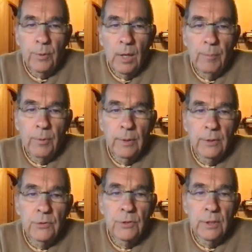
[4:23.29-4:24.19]
proper,
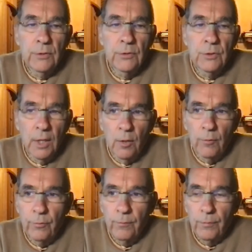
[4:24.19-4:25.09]

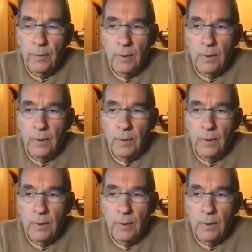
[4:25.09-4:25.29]
itself.